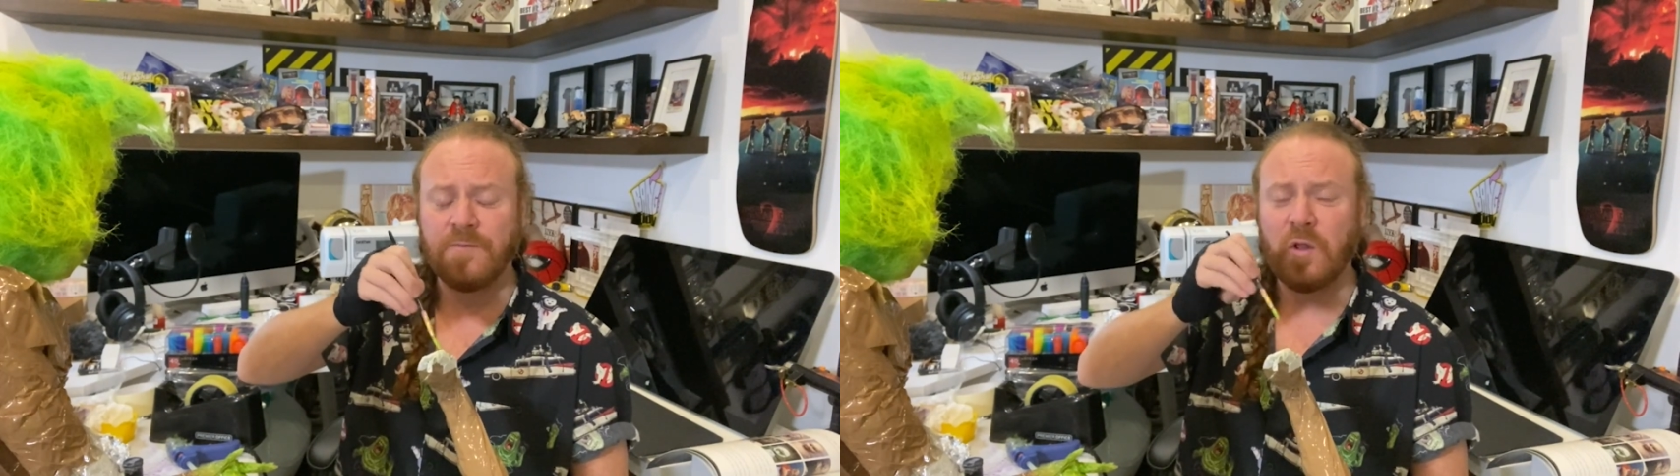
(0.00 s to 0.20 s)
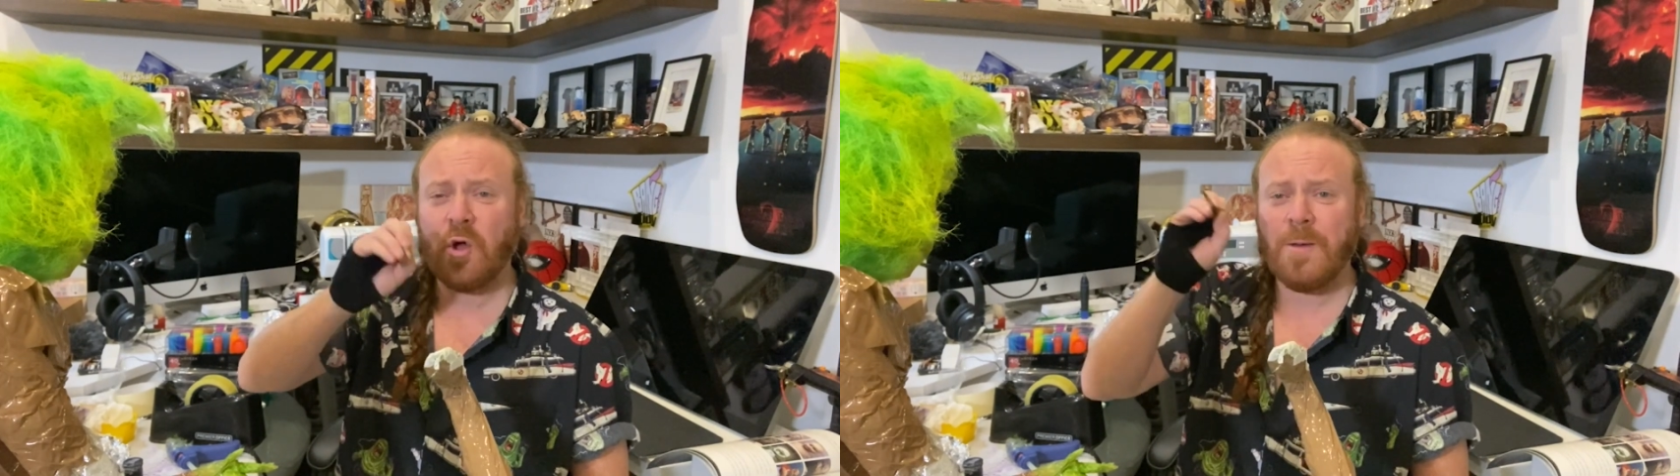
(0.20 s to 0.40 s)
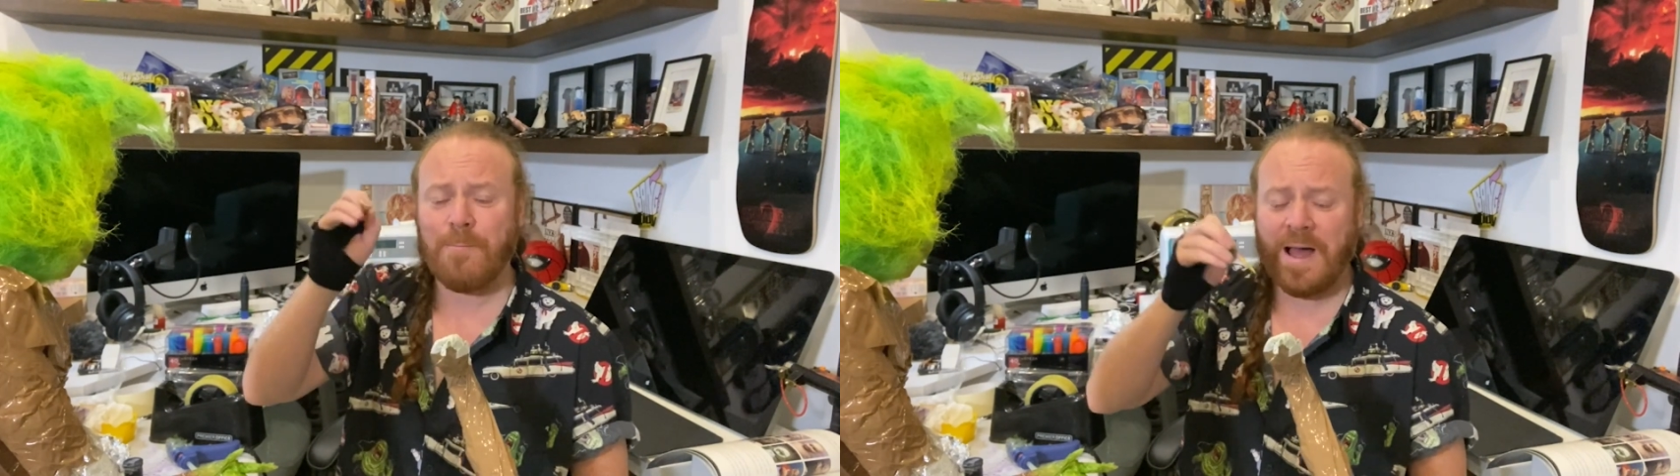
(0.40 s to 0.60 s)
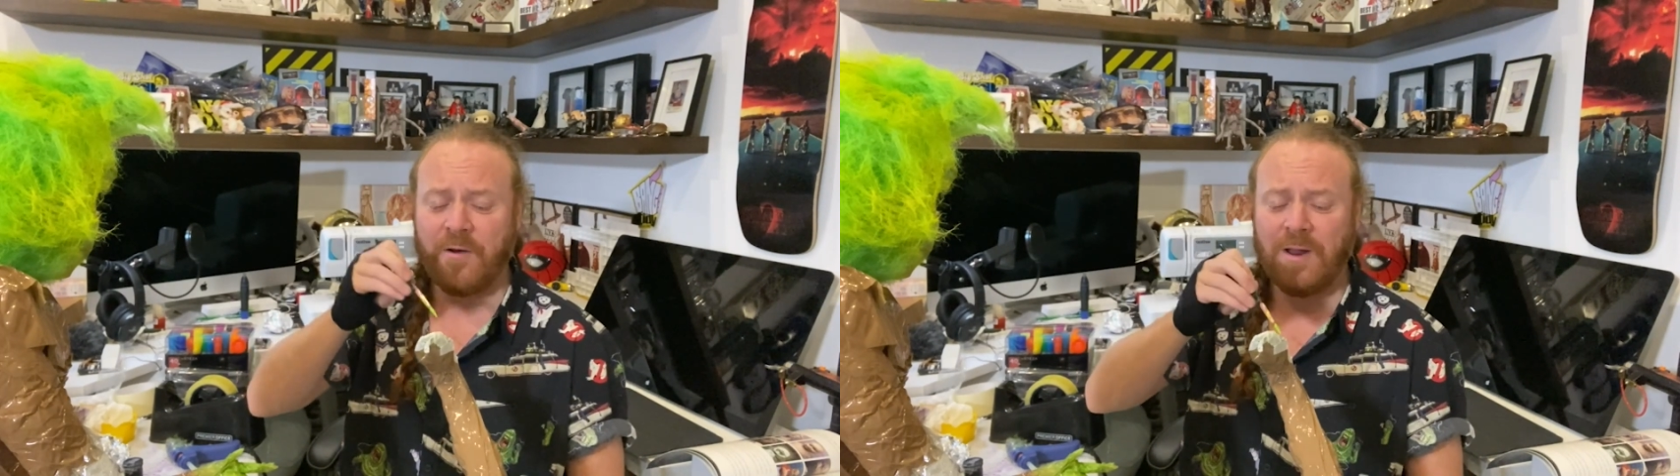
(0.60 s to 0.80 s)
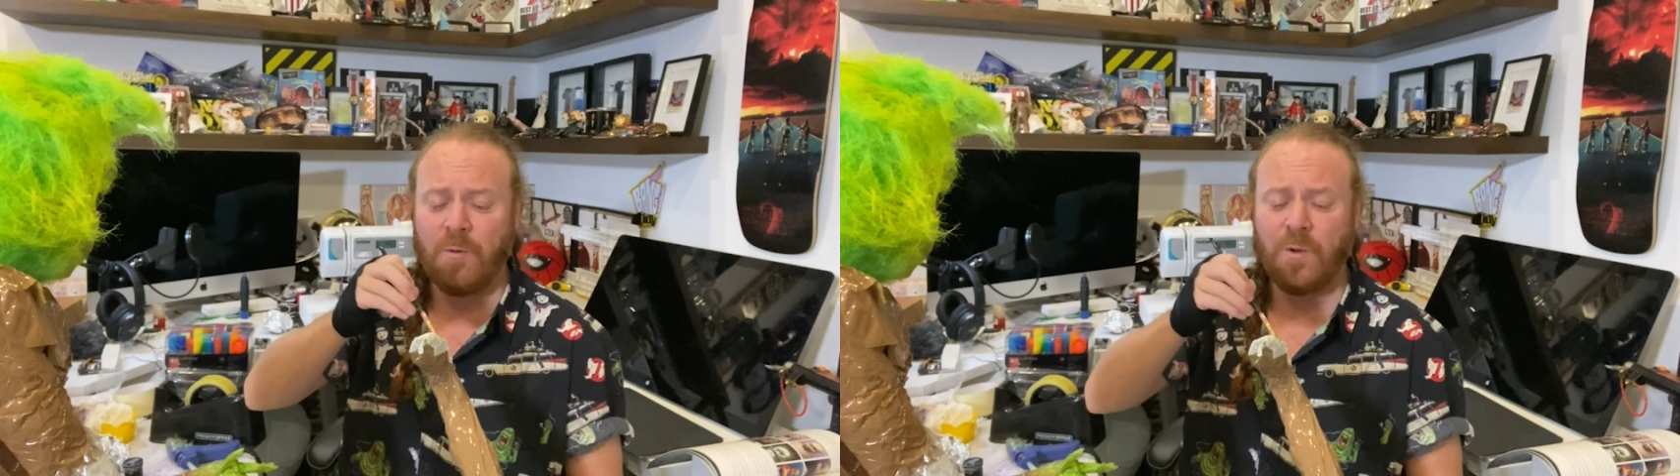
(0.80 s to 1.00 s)
You look in the
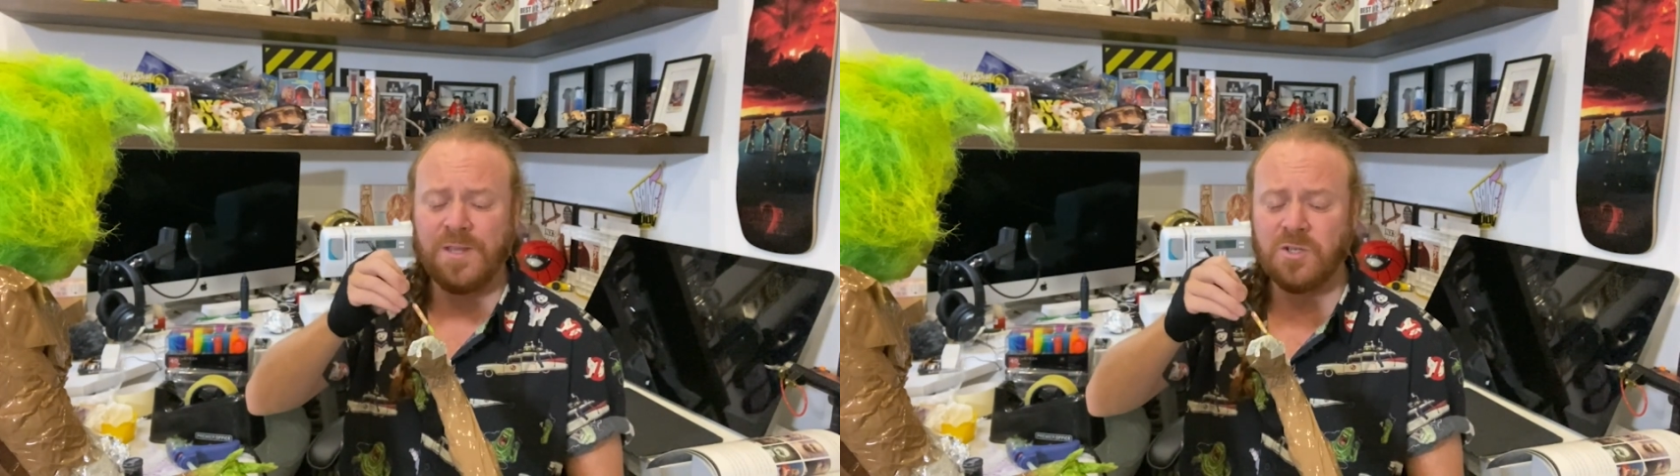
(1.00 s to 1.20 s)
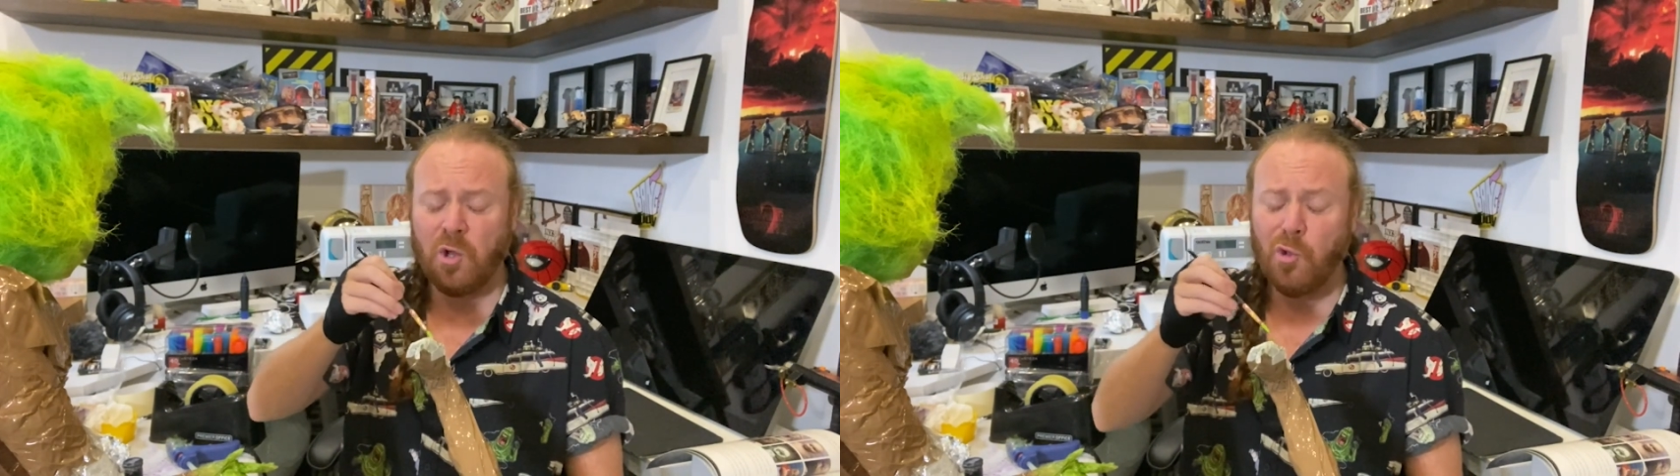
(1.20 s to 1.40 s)
background when he's going,